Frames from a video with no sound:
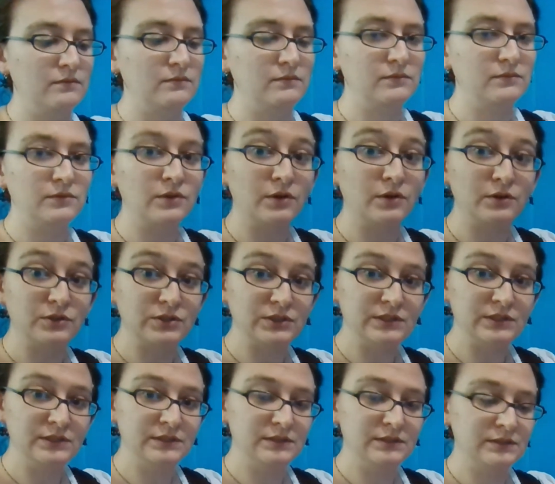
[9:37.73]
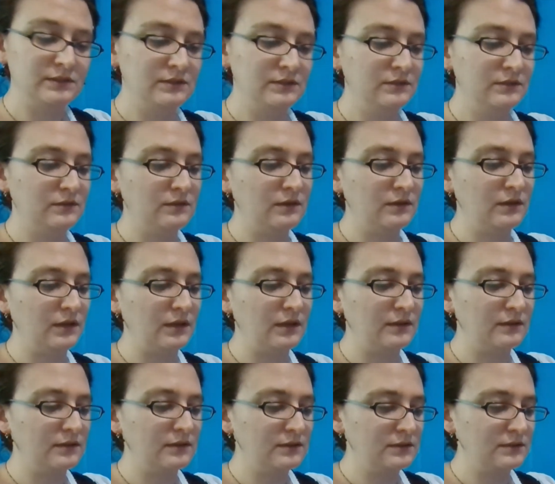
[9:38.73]
largest
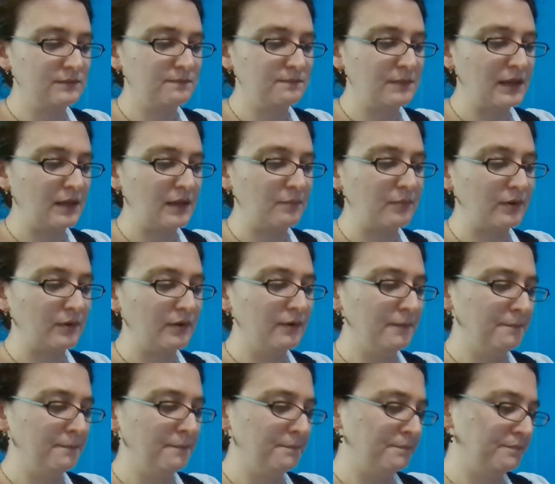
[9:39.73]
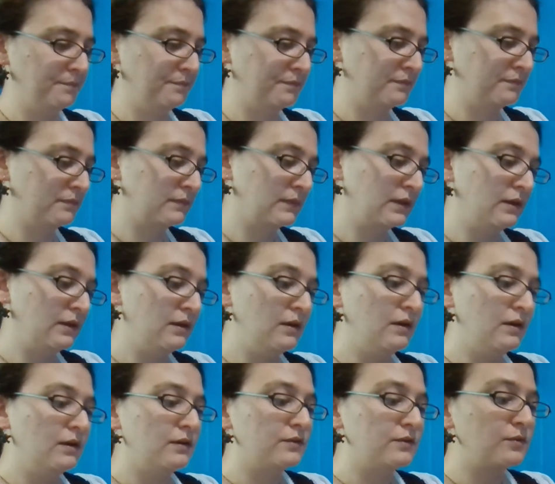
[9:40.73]
in paper.
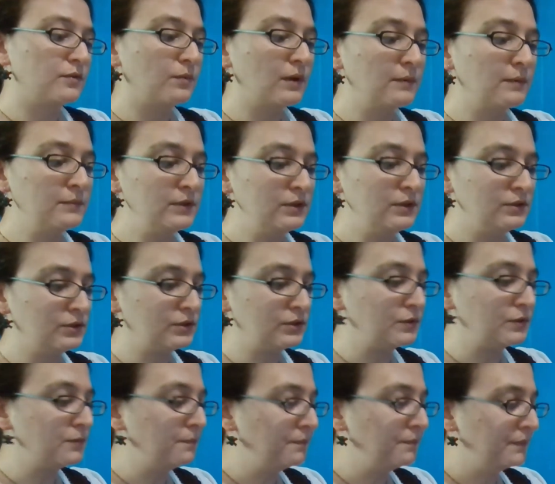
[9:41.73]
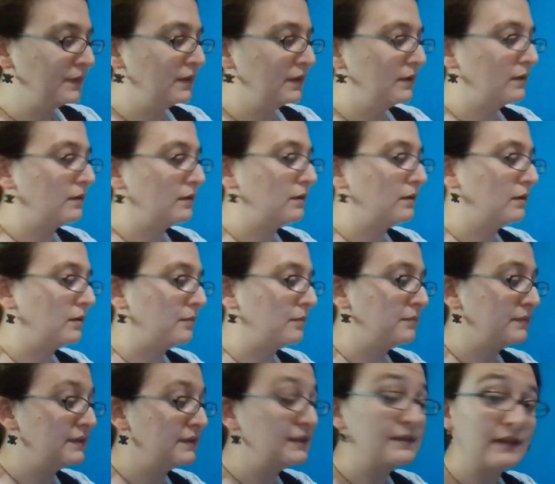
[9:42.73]
So what I'm going to do,
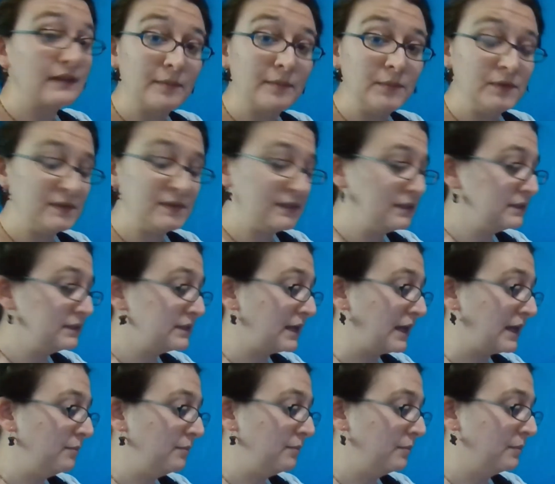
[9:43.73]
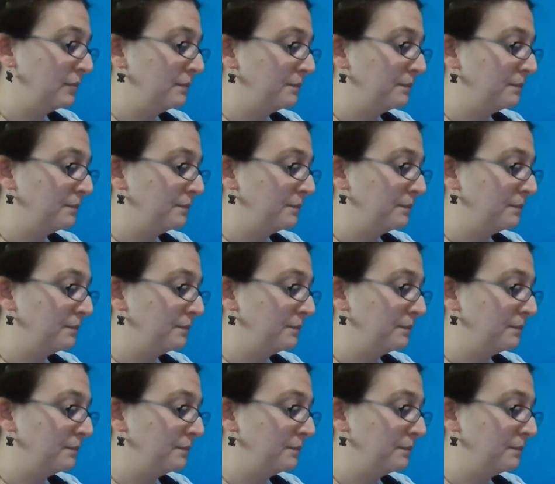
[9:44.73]
since I'm using tape,